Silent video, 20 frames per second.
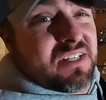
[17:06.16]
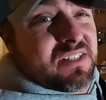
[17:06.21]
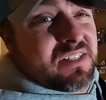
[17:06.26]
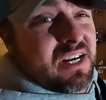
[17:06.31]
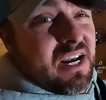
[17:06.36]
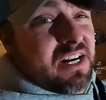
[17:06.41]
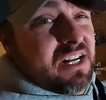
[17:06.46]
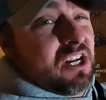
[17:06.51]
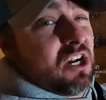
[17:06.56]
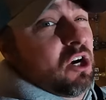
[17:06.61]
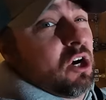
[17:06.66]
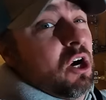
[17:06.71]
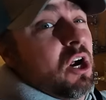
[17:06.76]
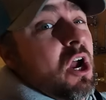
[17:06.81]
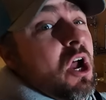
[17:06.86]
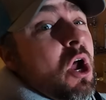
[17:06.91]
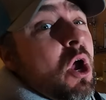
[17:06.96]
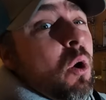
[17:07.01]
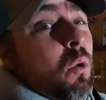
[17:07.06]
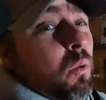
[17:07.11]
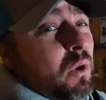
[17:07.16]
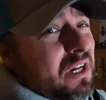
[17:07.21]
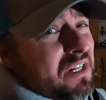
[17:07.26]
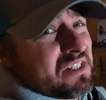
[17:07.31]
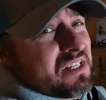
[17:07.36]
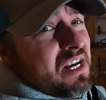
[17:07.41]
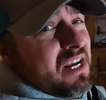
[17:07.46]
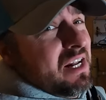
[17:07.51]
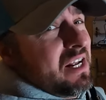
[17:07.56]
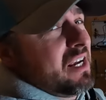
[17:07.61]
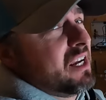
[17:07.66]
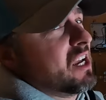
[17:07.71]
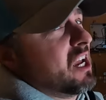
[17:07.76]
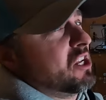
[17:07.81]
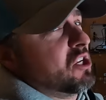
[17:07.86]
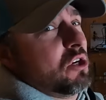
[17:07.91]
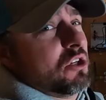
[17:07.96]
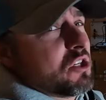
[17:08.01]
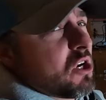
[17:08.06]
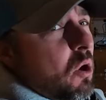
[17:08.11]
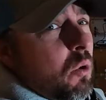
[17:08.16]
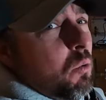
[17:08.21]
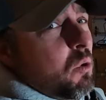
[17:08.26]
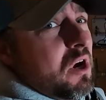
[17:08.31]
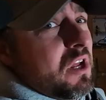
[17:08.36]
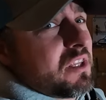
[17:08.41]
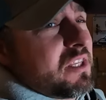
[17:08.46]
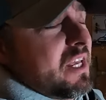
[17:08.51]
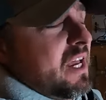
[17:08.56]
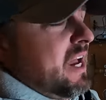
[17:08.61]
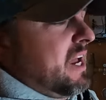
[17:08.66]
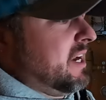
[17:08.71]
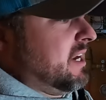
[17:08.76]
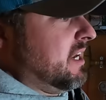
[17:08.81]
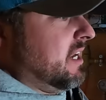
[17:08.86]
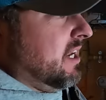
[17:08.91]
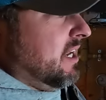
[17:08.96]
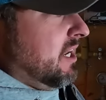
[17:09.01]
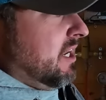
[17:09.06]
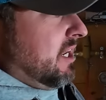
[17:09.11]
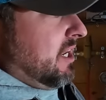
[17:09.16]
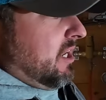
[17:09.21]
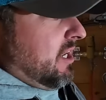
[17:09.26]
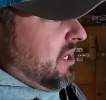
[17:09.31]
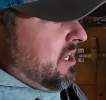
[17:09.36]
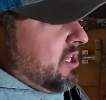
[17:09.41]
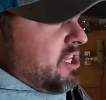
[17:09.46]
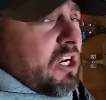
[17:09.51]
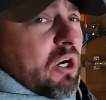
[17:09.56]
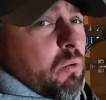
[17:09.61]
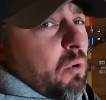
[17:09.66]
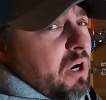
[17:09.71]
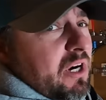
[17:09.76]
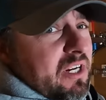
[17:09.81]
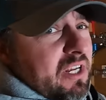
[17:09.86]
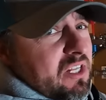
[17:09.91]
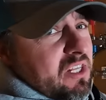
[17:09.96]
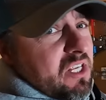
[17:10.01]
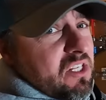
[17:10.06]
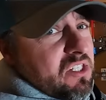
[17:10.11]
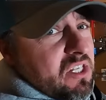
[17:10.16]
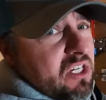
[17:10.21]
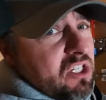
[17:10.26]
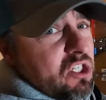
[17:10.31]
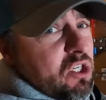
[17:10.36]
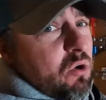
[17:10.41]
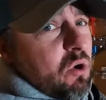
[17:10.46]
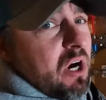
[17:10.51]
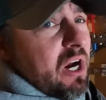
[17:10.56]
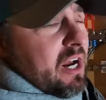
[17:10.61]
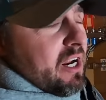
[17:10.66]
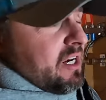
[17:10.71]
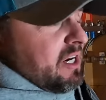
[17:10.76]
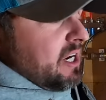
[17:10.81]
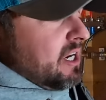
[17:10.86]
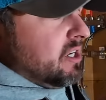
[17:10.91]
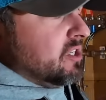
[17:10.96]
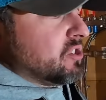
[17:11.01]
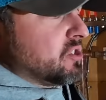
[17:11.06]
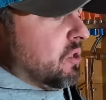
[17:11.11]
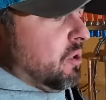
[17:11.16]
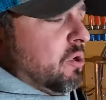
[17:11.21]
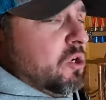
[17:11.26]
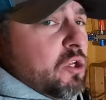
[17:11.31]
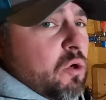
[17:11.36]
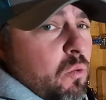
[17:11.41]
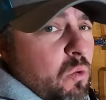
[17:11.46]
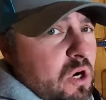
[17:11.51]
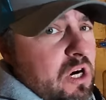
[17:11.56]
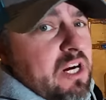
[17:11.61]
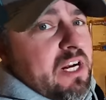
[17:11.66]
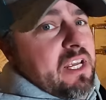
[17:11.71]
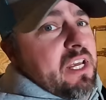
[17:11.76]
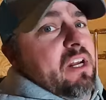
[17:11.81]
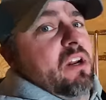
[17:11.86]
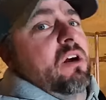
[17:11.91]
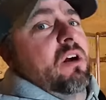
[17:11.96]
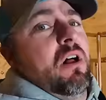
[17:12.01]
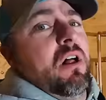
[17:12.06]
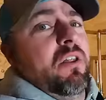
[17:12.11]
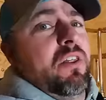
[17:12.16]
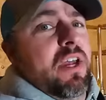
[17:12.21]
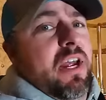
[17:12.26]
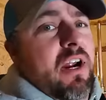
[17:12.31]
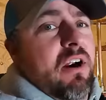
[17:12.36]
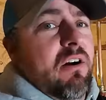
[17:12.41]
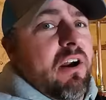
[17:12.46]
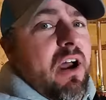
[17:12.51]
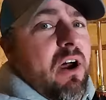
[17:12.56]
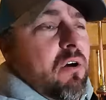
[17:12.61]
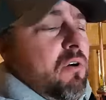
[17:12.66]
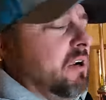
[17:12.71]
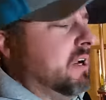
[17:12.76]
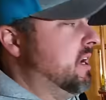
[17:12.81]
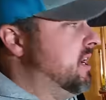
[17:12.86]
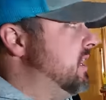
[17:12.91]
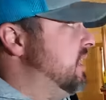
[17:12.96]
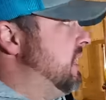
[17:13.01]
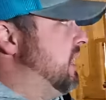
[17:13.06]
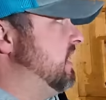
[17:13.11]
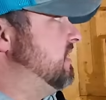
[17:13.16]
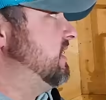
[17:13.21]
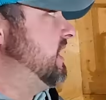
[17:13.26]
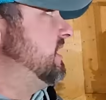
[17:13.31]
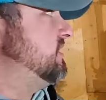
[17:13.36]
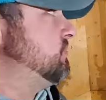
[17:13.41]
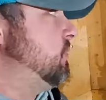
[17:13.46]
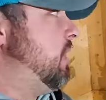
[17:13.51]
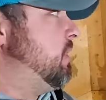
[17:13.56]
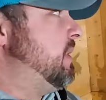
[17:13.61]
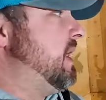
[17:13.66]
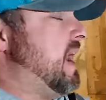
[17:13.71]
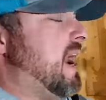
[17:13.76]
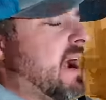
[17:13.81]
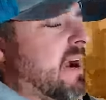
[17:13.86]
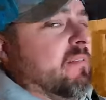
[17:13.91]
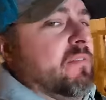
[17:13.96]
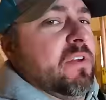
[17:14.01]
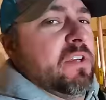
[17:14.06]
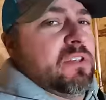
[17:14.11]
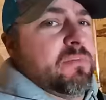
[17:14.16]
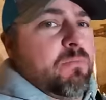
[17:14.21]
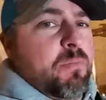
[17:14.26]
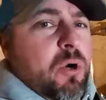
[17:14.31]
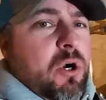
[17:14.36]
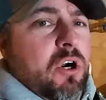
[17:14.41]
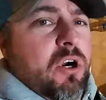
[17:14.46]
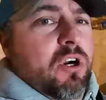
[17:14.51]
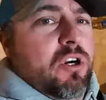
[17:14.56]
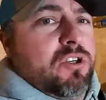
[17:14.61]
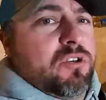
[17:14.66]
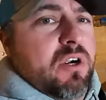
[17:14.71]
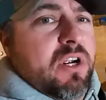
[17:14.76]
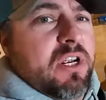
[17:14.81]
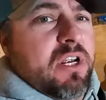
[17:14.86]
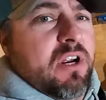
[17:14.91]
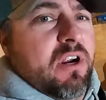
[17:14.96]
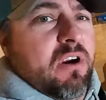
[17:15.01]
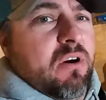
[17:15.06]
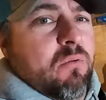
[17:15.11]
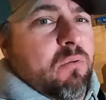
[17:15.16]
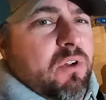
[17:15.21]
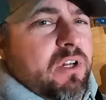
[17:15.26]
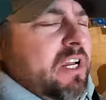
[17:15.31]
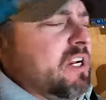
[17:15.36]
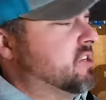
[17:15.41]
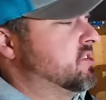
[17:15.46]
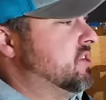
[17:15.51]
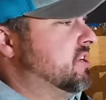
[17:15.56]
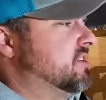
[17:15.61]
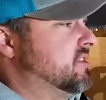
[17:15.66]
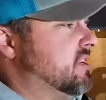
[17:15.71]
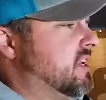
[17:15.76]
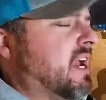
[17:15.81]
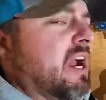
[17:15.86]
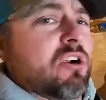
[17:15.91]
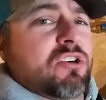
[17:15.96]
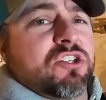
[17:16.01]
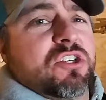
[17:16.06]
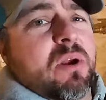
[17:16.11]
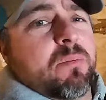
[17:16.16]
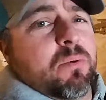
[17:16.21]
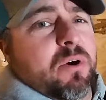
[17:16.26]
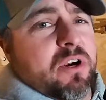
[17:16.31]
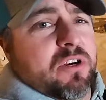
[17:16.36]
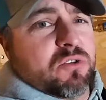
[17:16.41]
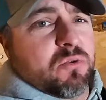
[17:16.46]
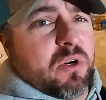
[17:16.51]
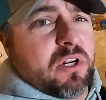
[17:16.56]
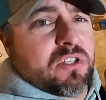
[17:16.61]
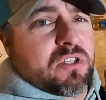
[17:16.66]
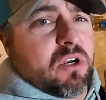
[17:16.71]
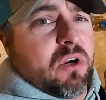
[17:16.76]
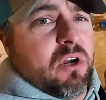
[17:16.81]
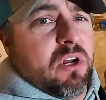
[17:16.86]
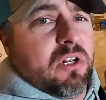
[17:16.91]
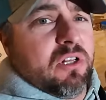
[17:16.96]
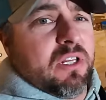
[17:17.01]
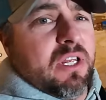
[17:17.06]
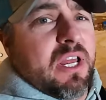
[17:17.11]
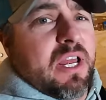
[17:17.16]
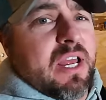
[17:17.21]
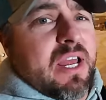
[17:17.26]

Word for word: inside here when it's heating and you don't want that. You don't wanna get this thing too hot. So you wanna get all the air out. And that's why we have this purge right here. Well, actually it's air separator is what it's called